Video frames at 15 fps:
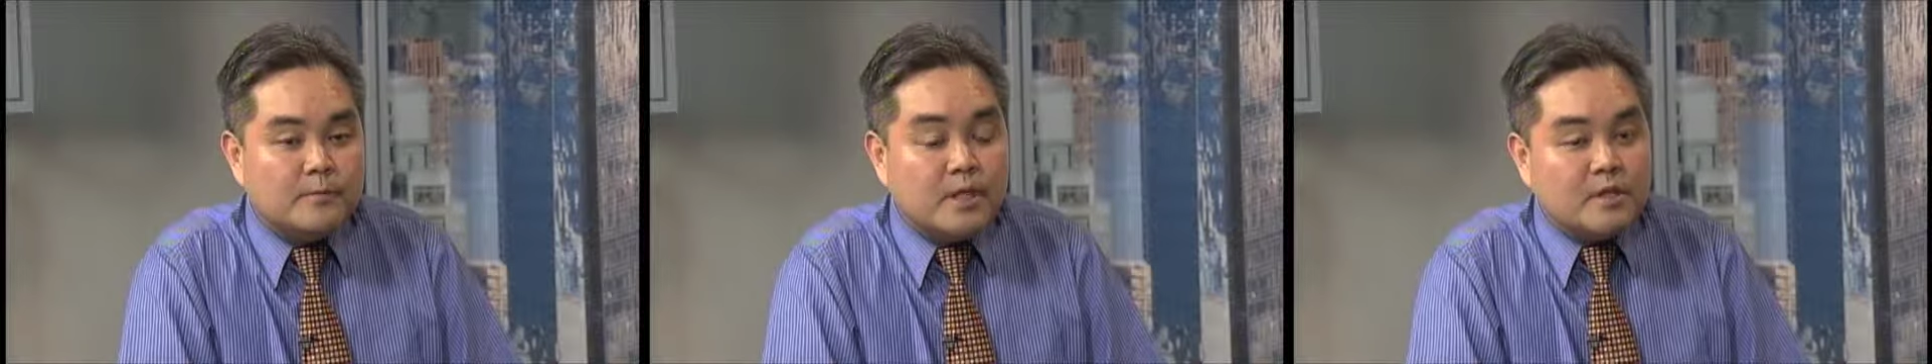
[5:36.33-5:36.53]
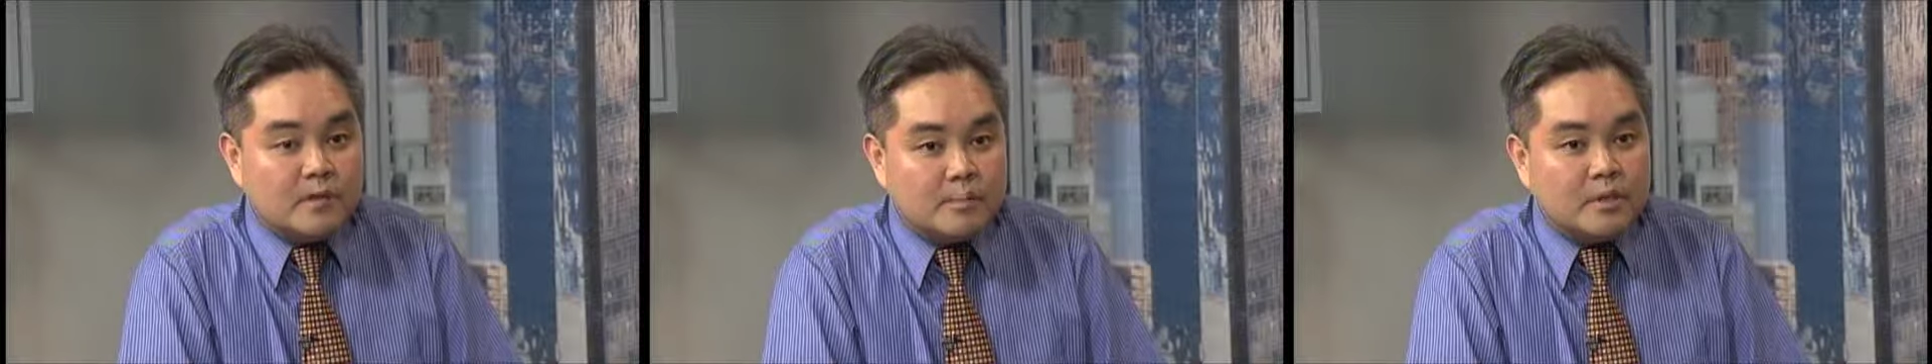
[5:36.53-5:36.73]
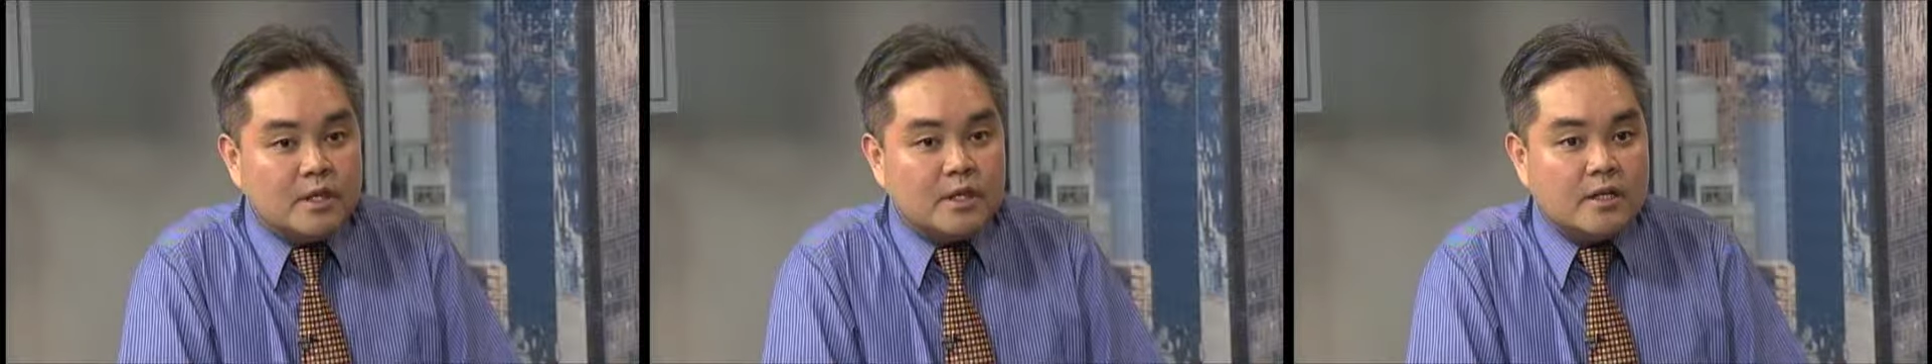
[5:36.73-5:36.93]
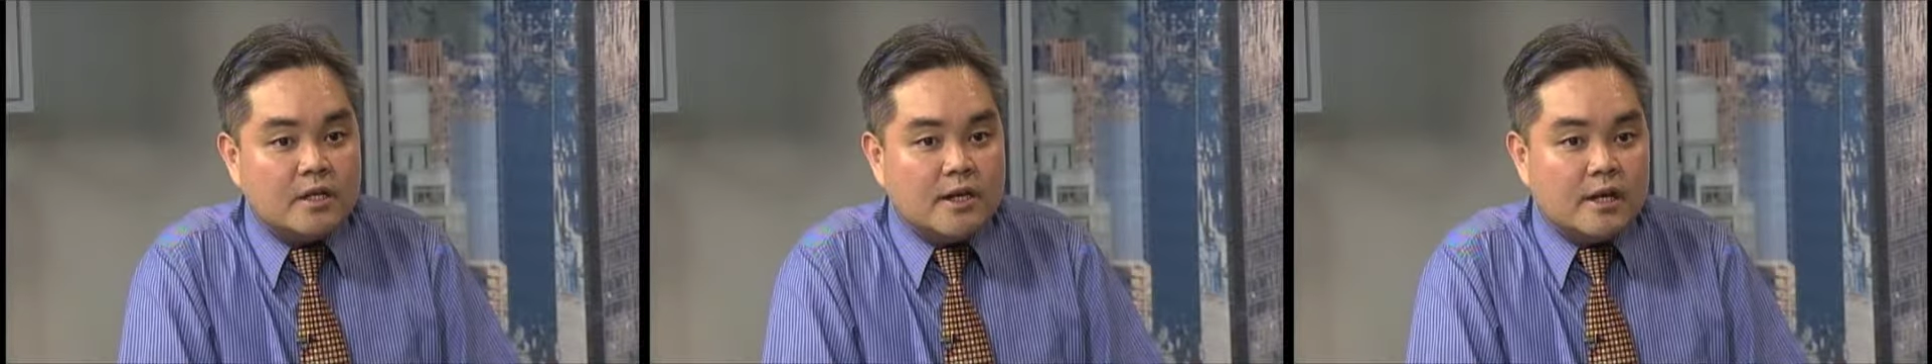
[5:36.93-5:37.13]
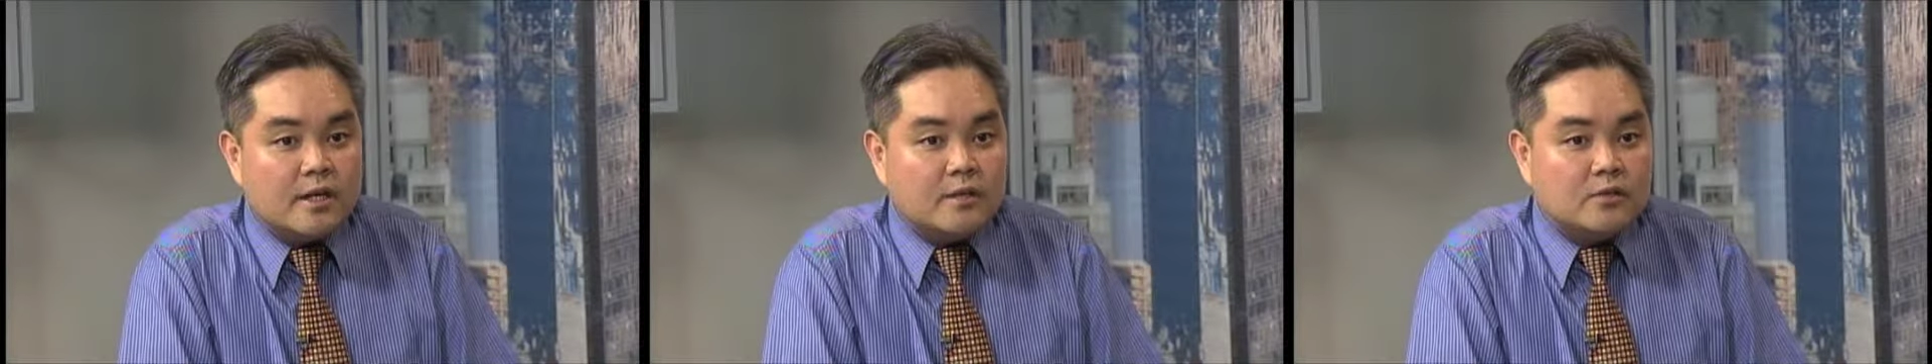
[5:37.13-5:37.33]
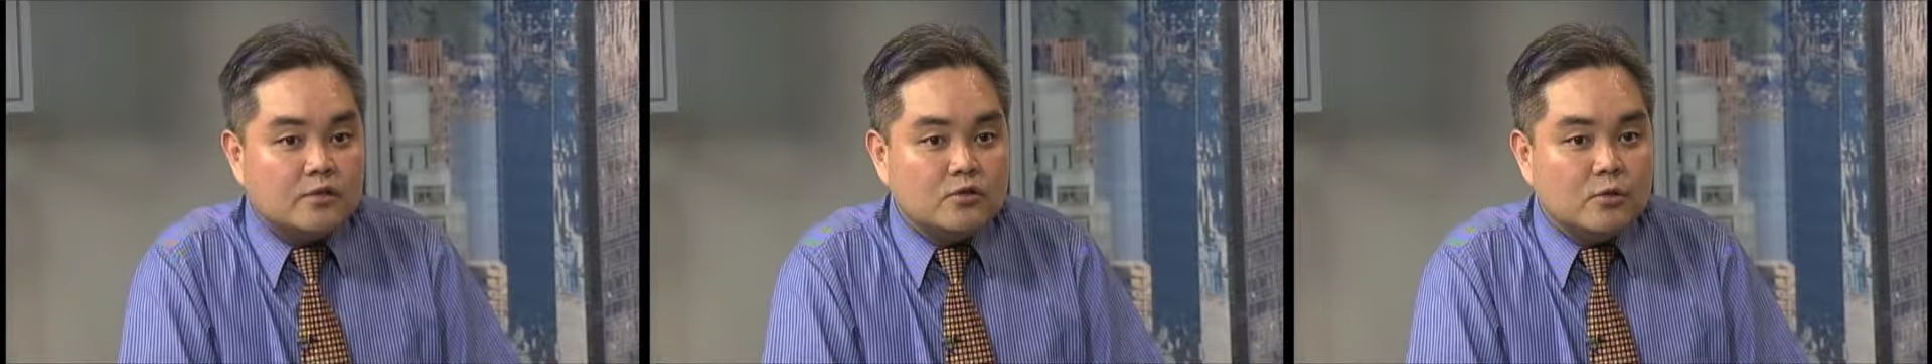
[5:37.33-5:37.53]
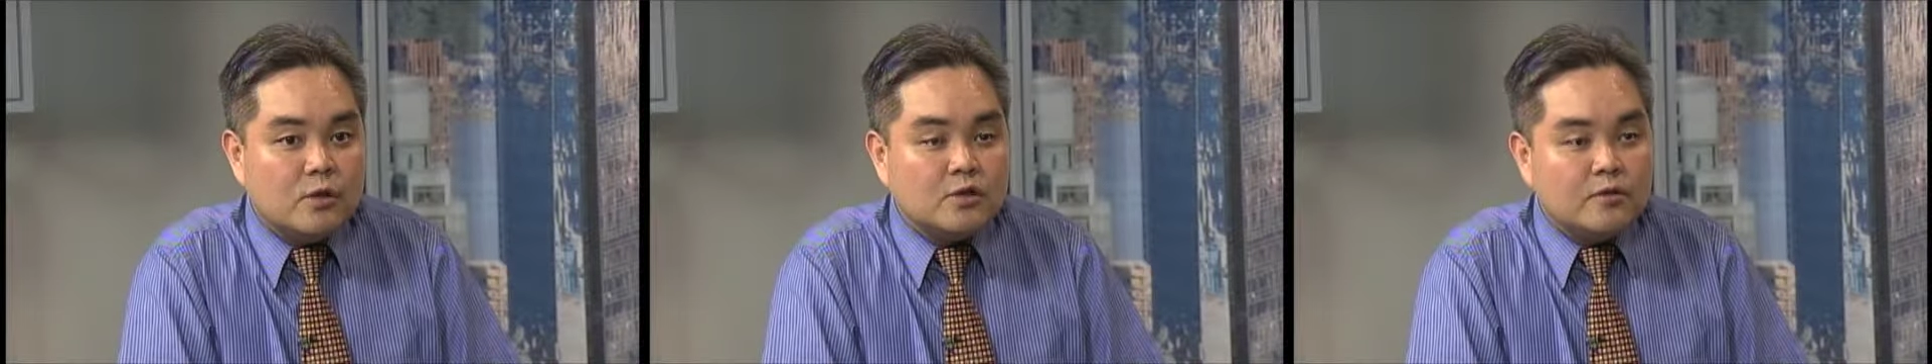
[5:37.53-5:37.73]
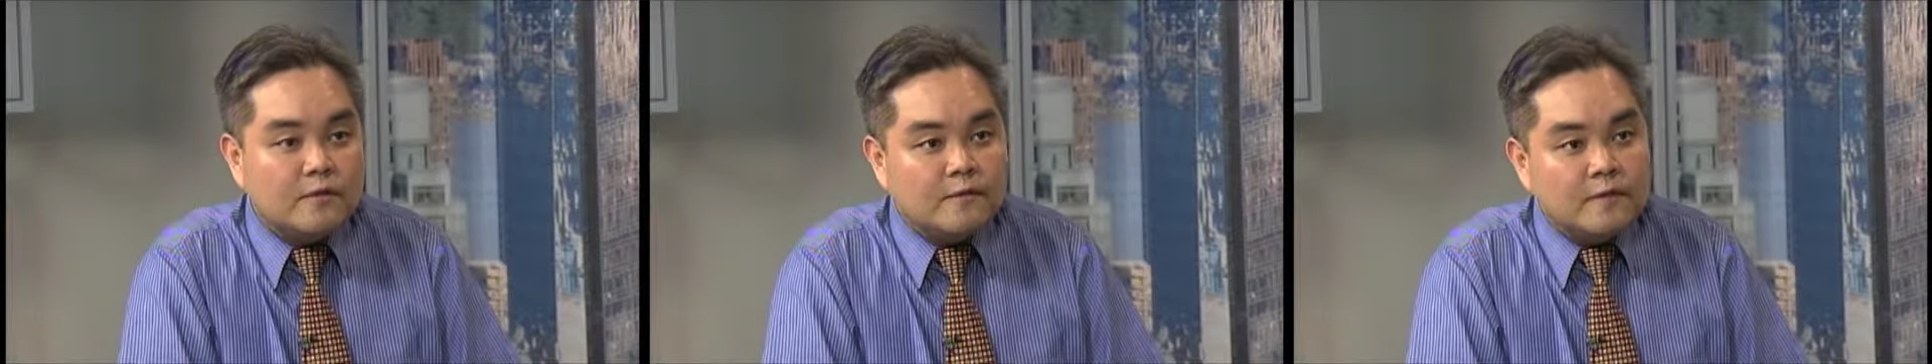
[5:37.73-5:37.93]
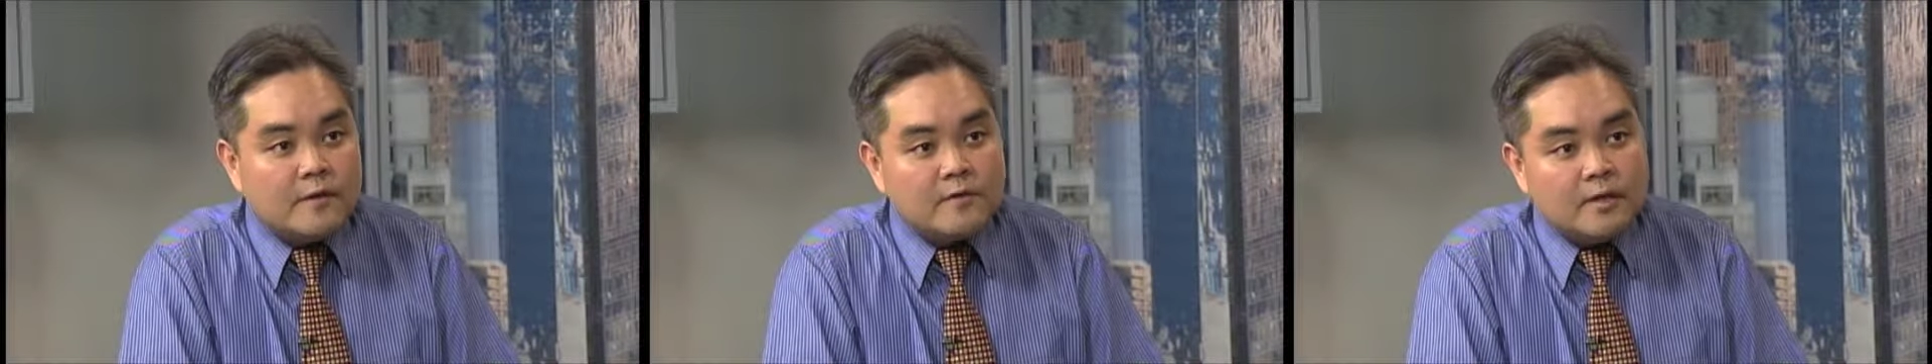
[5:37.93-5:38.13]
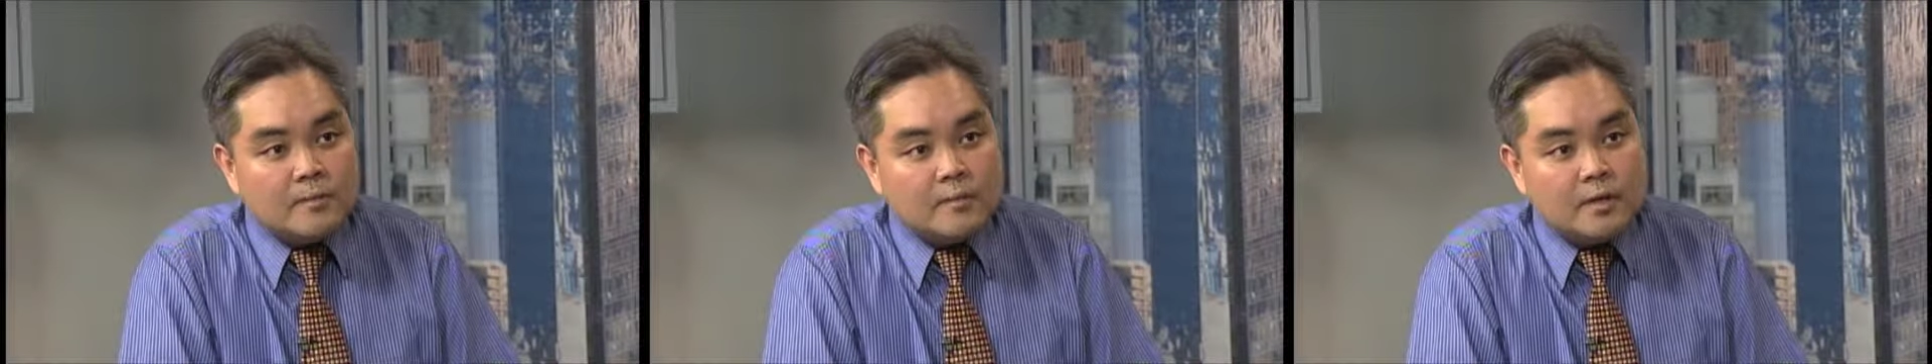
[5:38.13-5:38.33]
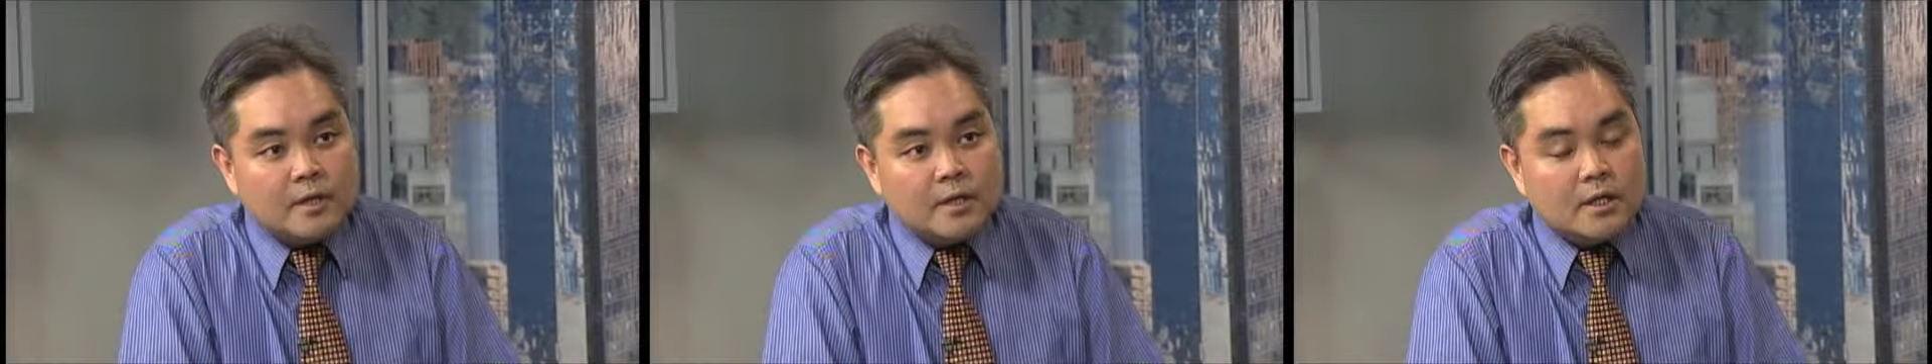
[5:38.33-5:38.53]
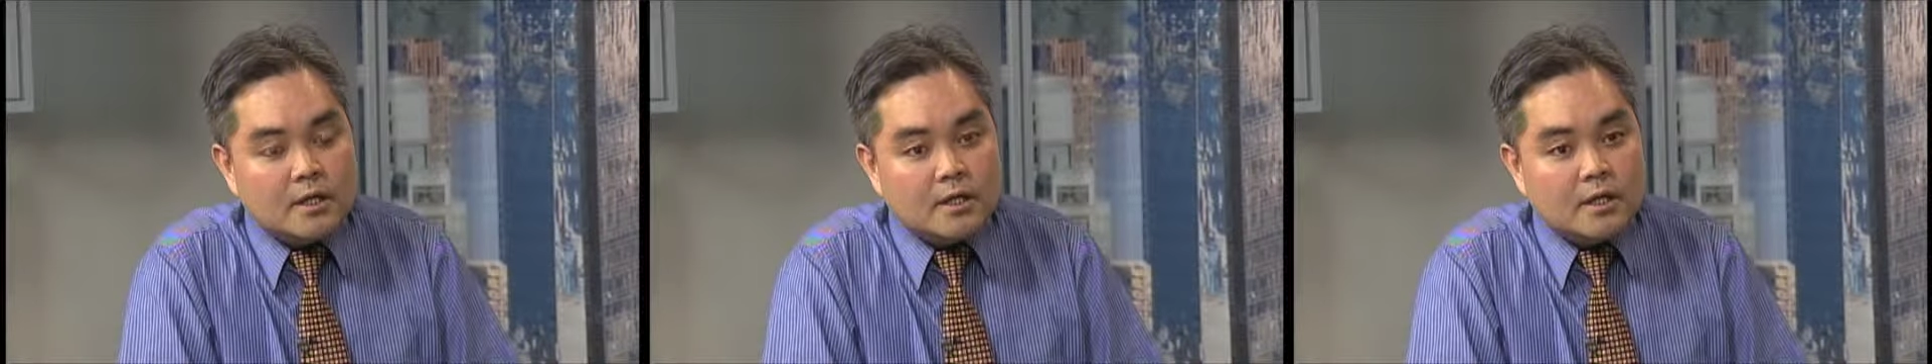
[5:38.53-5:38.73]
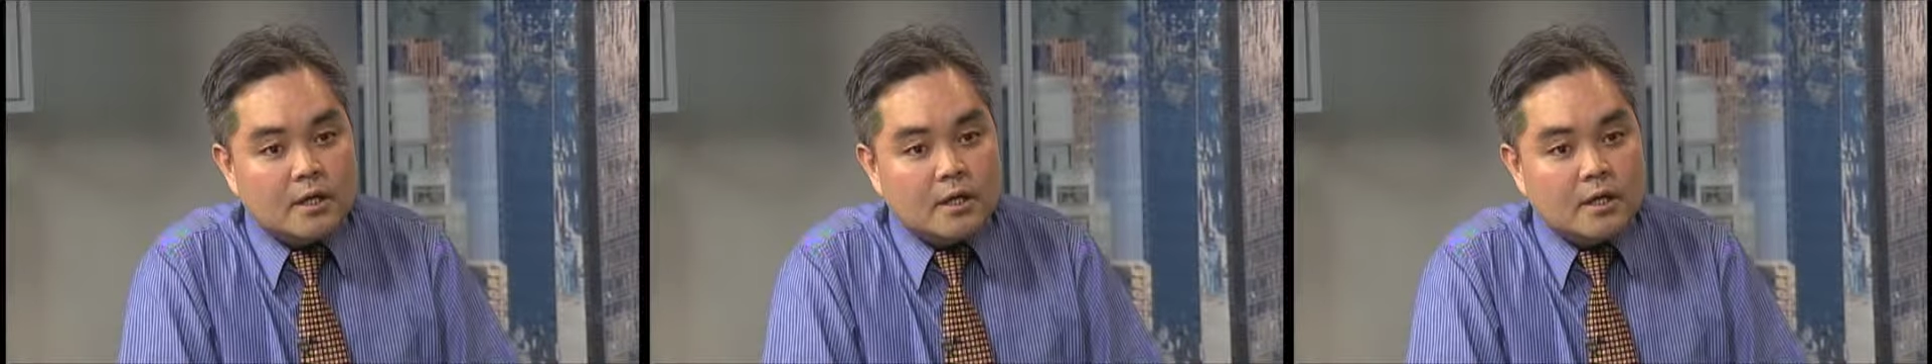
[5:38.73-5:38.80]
they completed a $250 million